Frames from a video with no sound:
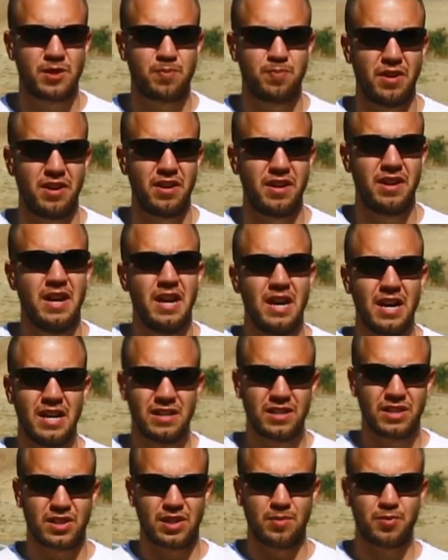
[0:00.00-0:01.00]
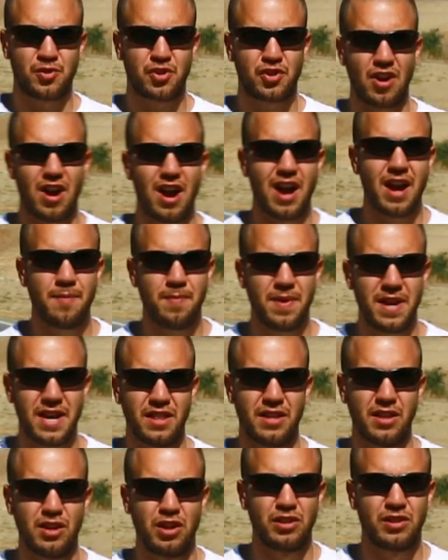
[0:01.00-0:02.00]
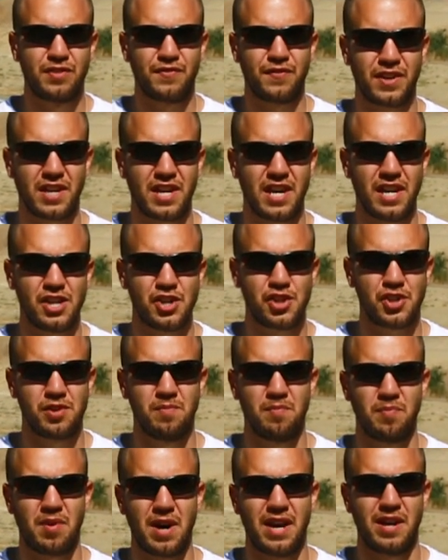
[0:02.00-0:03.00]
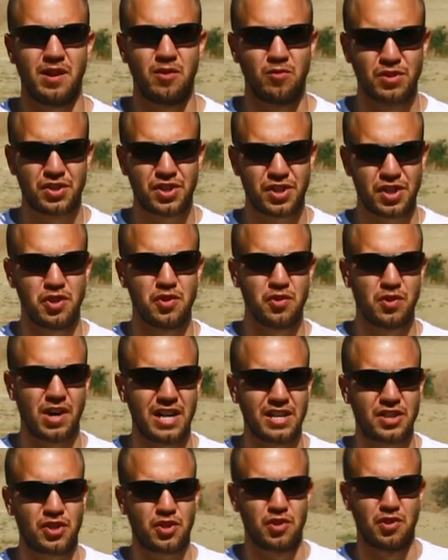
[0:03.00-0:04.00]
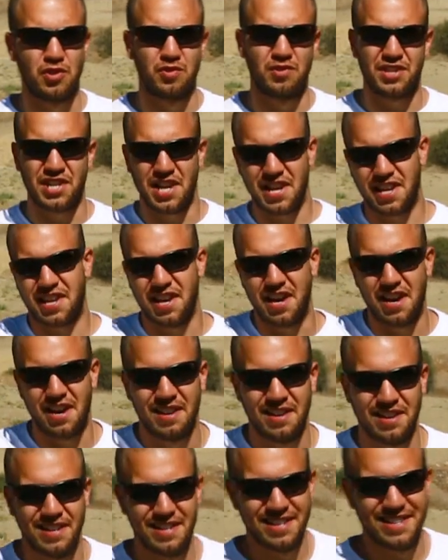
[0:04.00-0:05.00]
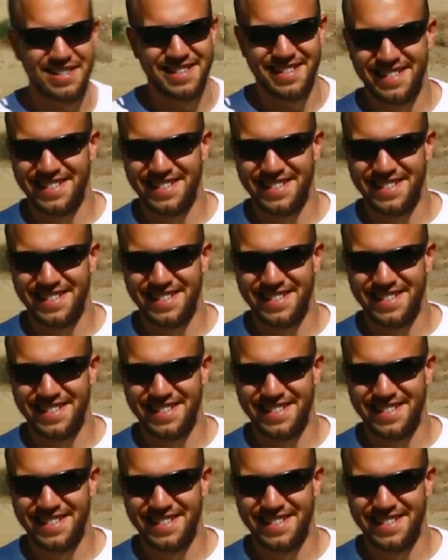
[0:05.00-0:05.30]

Spot. Subscribe, hit the notification button, and we'll see you guys soon. Take care.